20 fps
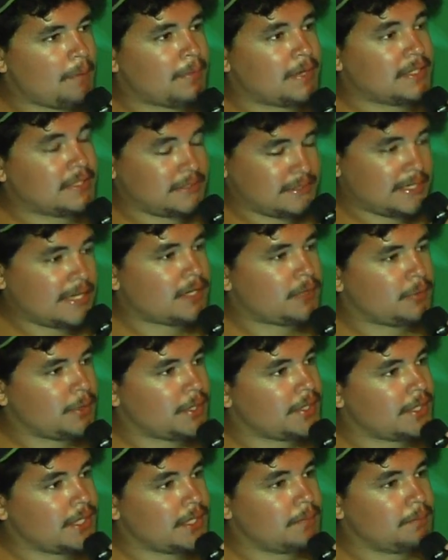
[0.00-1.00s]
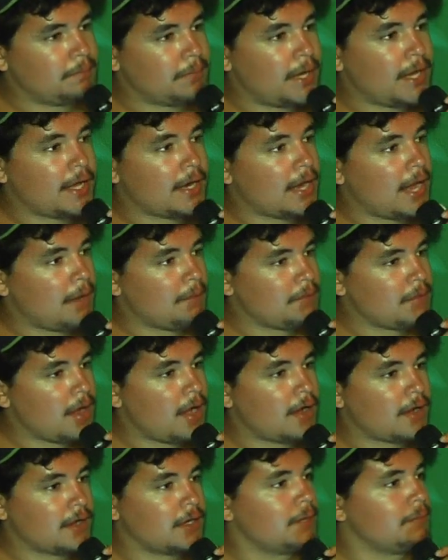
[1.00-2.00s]
stick with it, but I'm
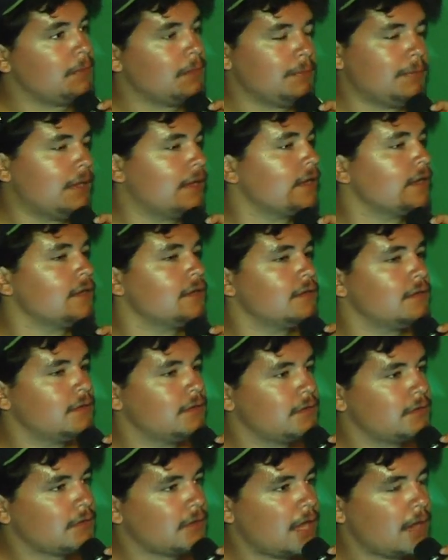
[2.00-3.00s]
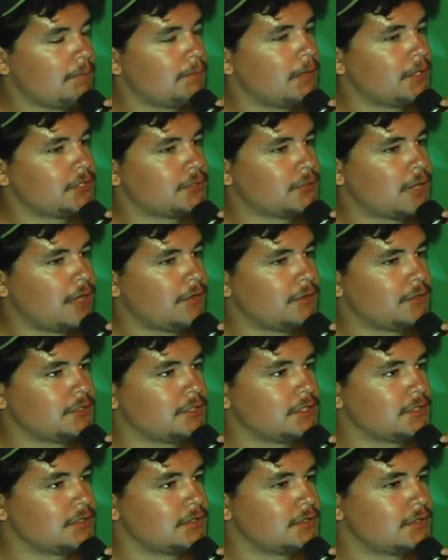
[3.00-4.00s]
not gonna be big. I'd much rather
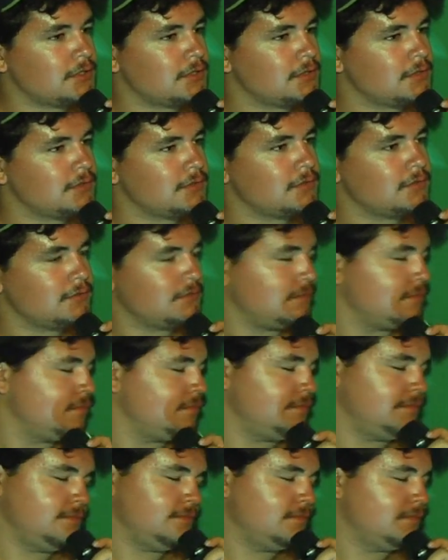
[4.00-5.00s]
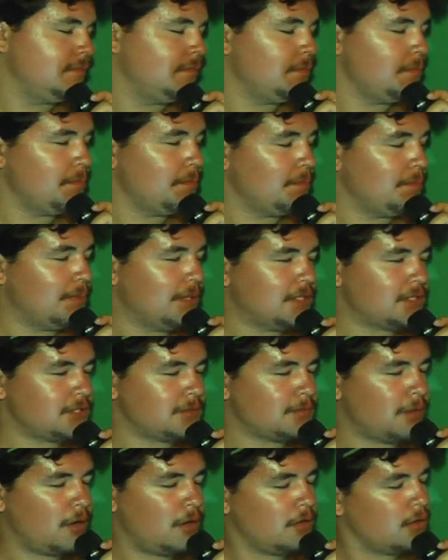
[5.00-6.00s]
just be
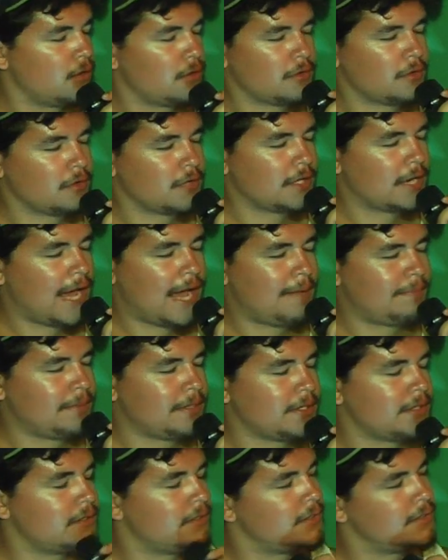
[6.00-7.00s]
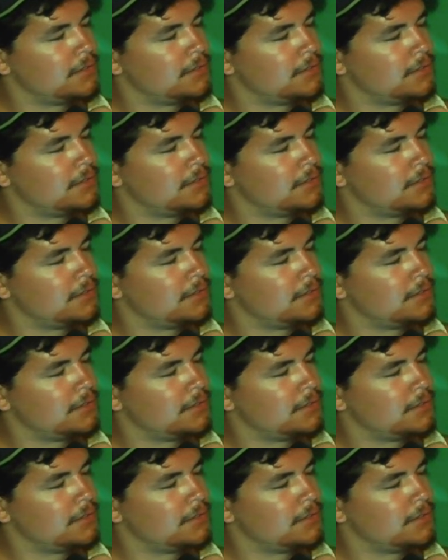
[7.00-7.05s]
small, local, and happy.